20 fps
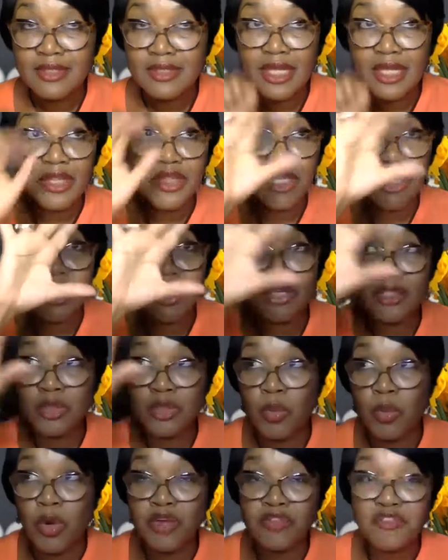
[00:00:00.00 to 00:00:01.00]
in the
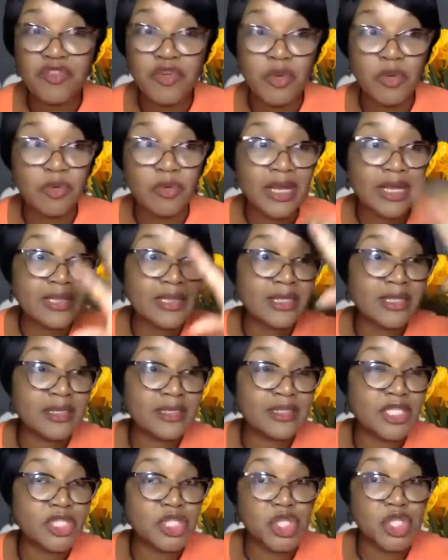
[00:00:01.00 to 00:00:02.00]
workflow, right?
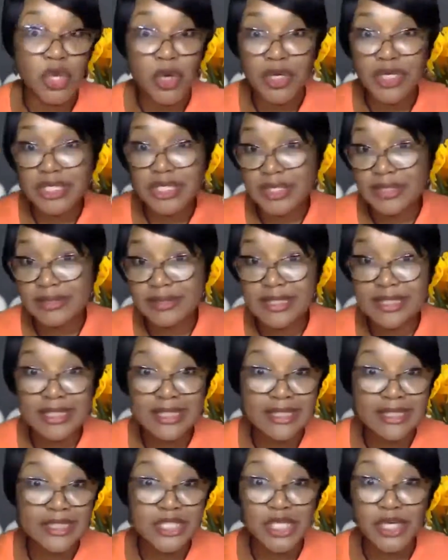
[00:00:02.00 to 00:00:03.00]
The chart, you know, the
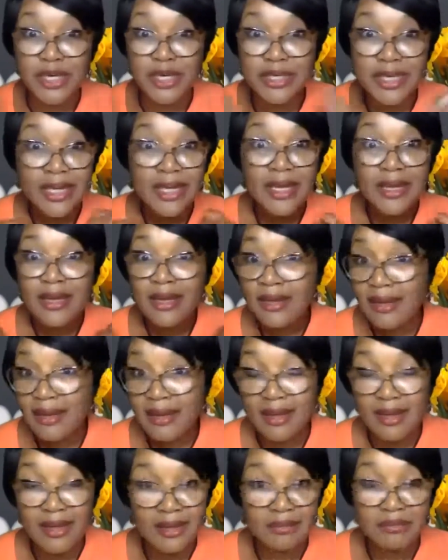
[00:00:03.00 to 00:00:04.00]
little chart
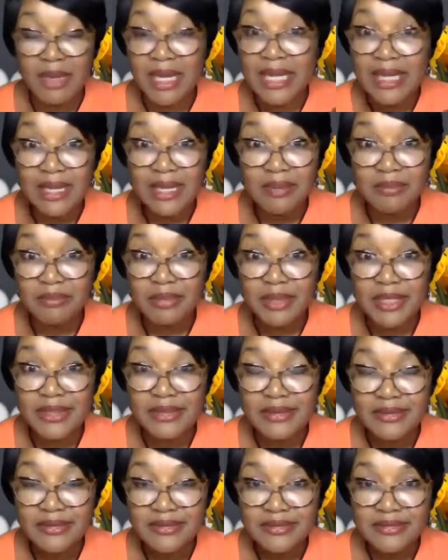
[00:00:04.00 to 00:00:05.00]
in my company.